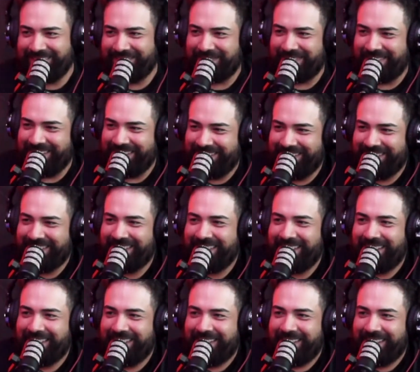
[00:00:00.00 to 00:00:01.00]
fine.
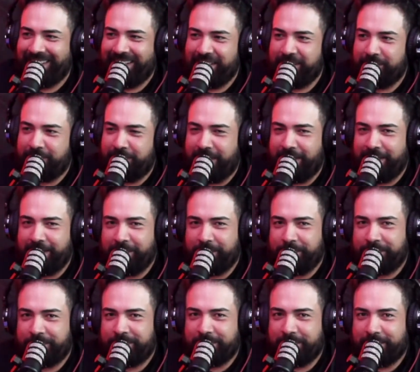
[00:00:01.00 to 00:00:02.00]
It's fine.
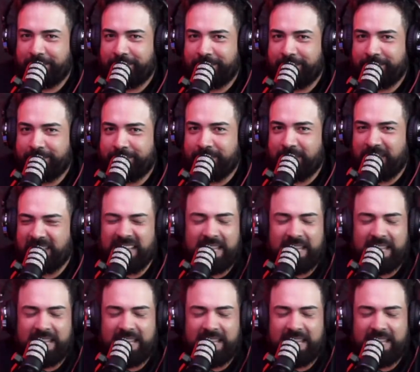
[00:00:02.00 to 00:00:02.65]
Not